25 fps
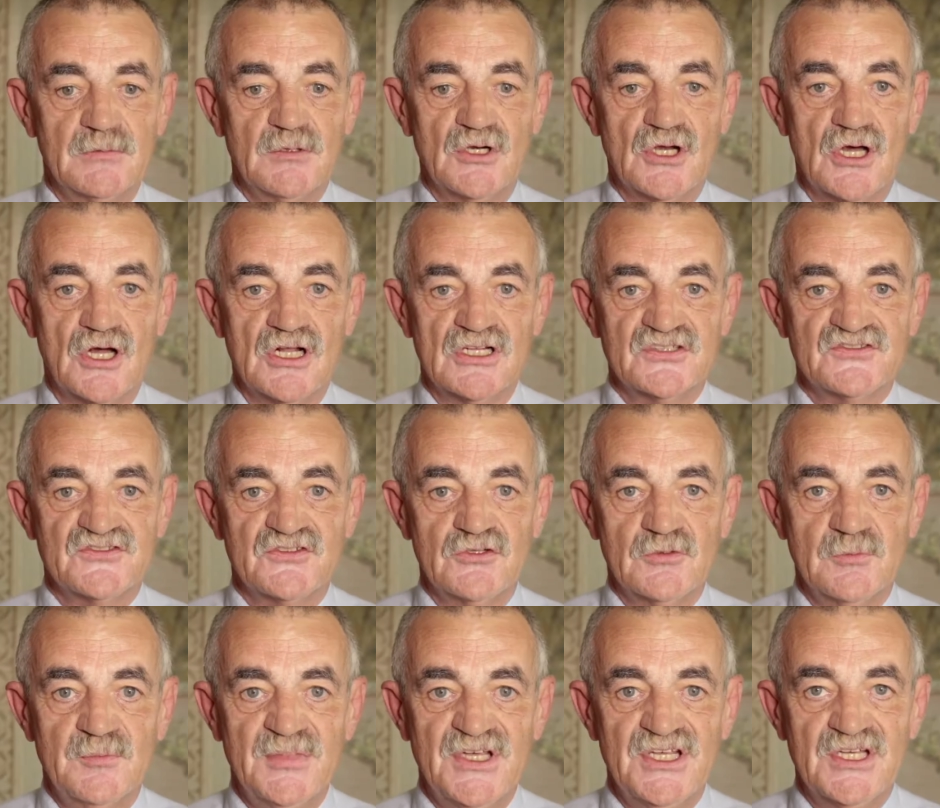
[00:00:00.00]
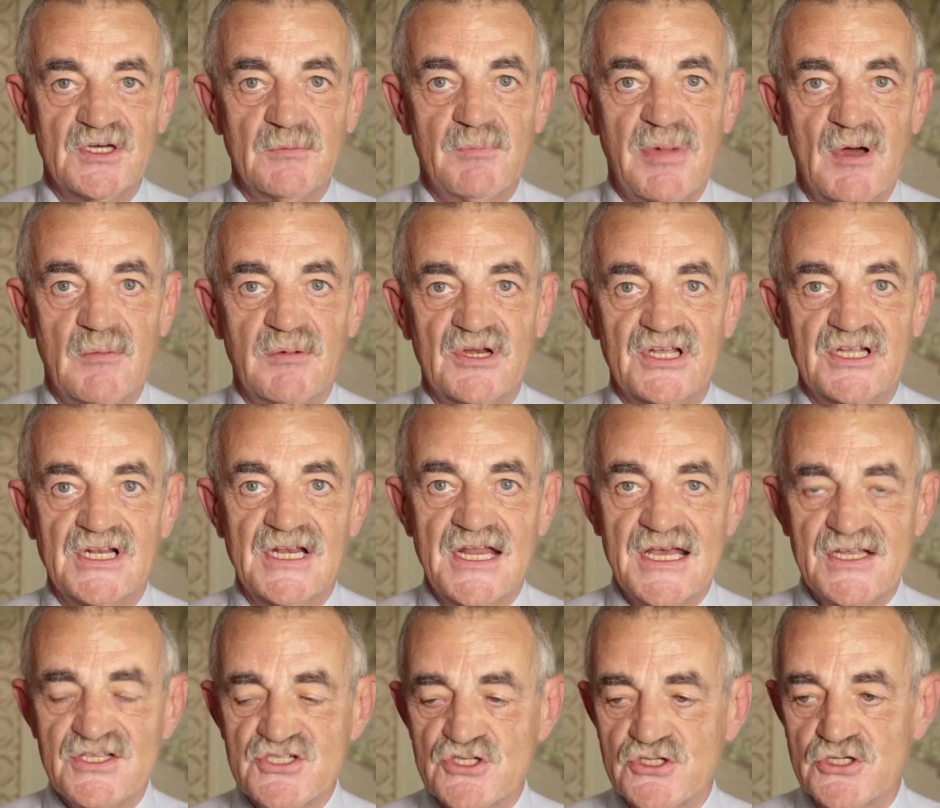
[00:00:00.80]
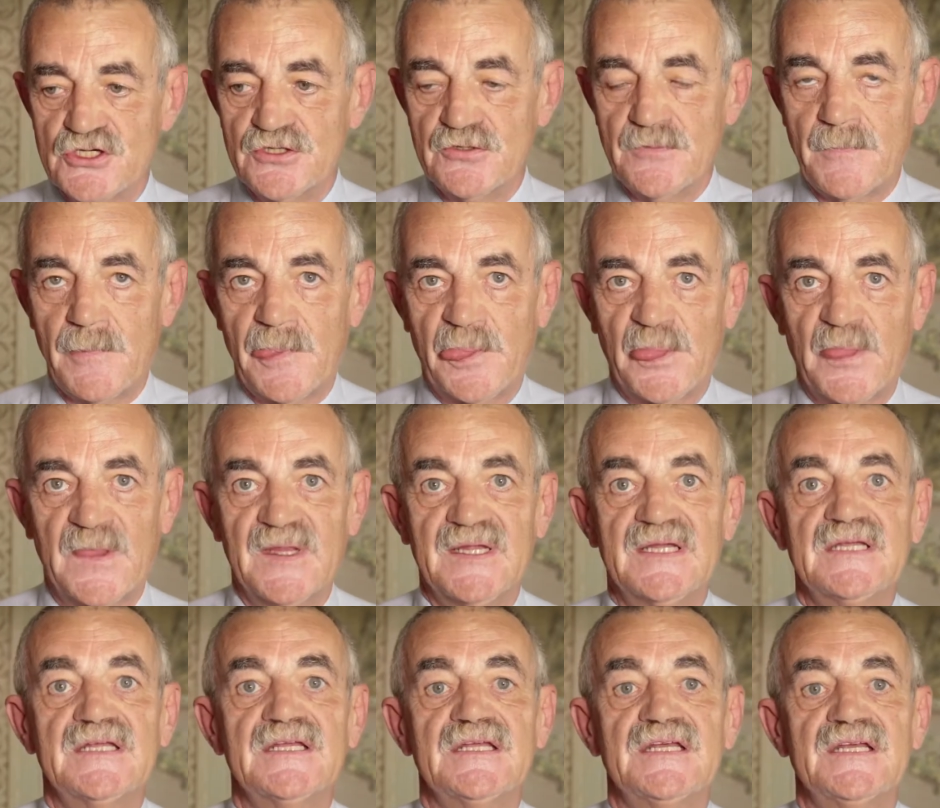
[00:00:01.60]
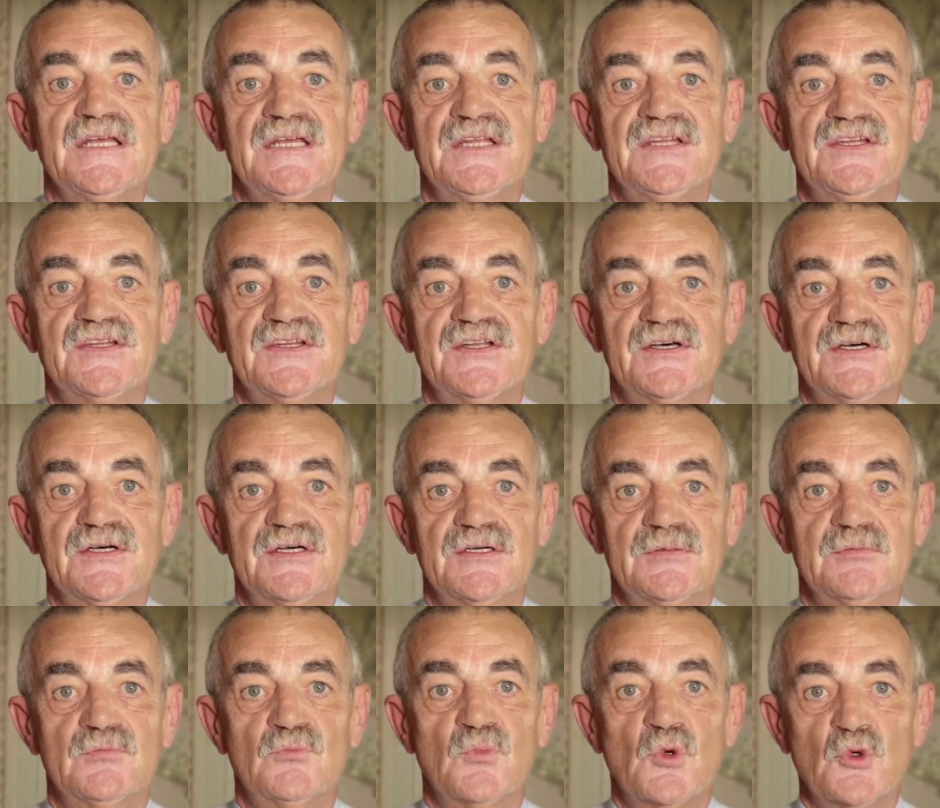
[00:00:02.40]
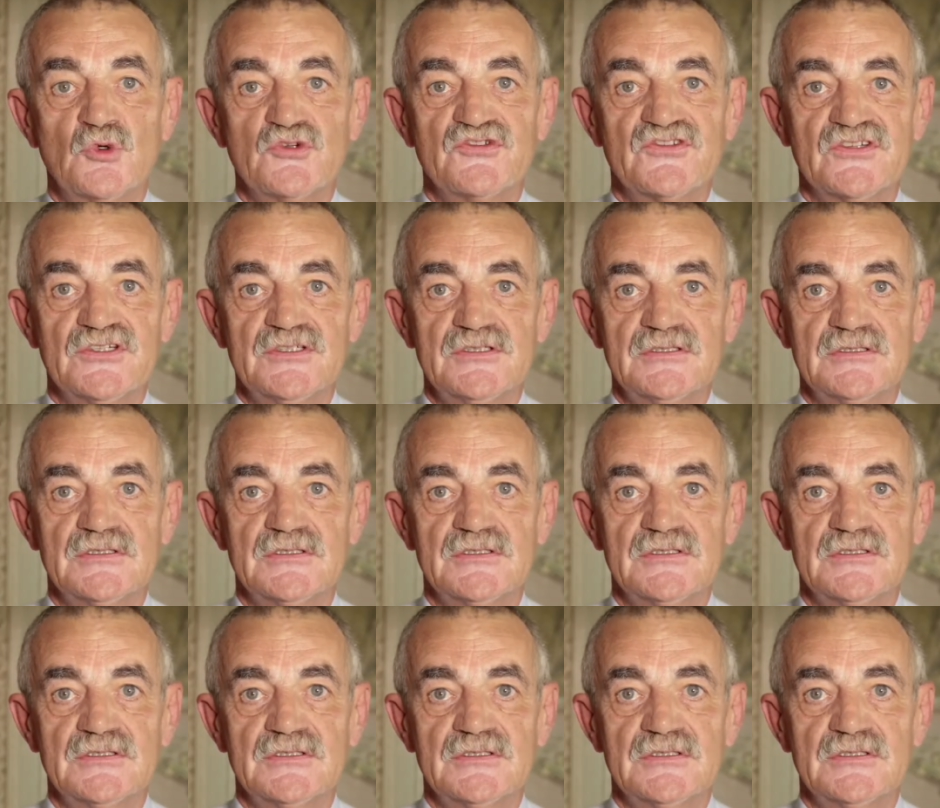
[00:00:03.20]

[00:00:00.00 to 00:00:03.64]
will also be a public lecture in the Muse.